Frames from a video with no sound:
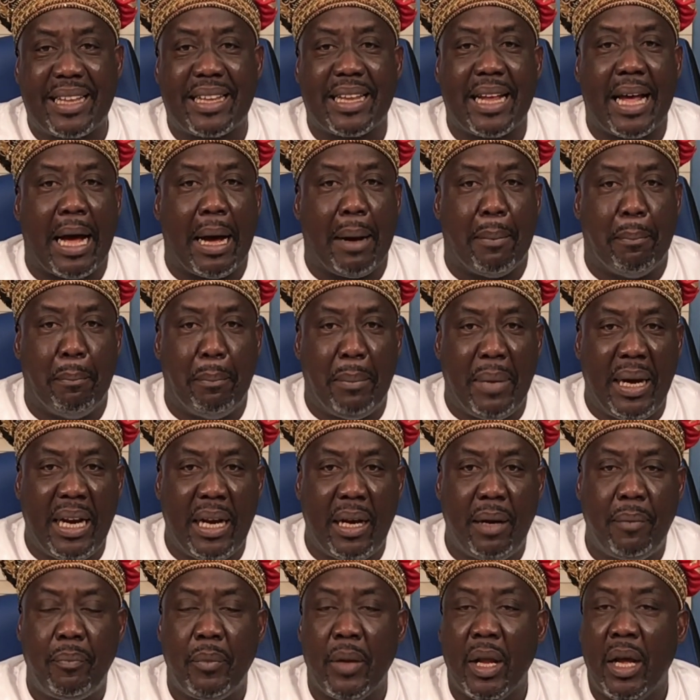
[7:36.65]
bread
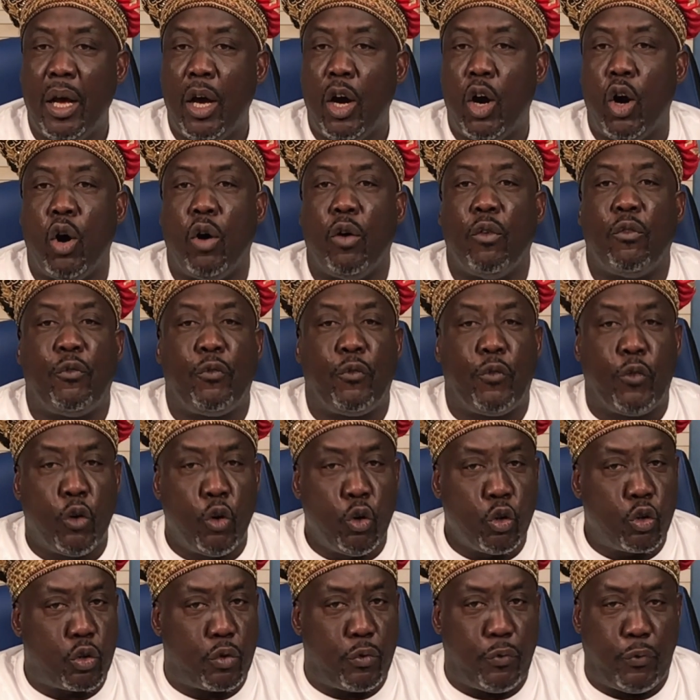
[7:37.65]
and milk,
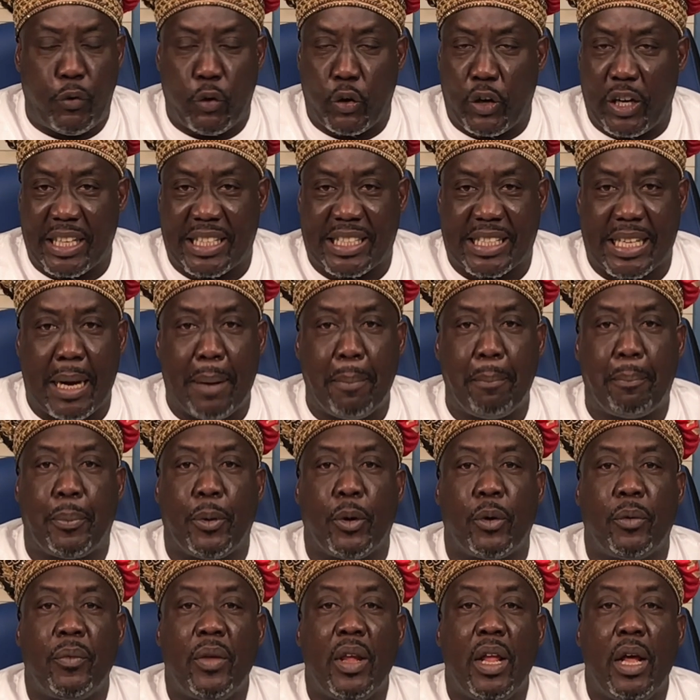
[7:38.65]
fruit, for
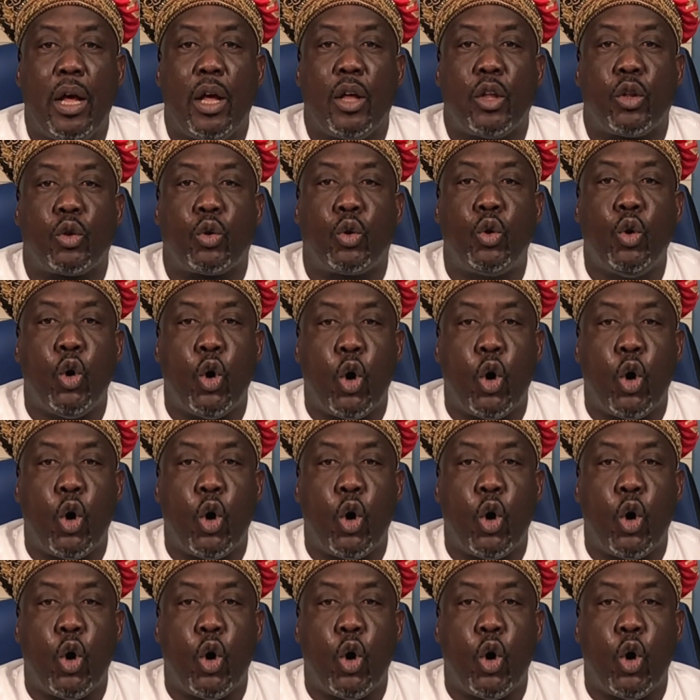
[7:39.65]
example.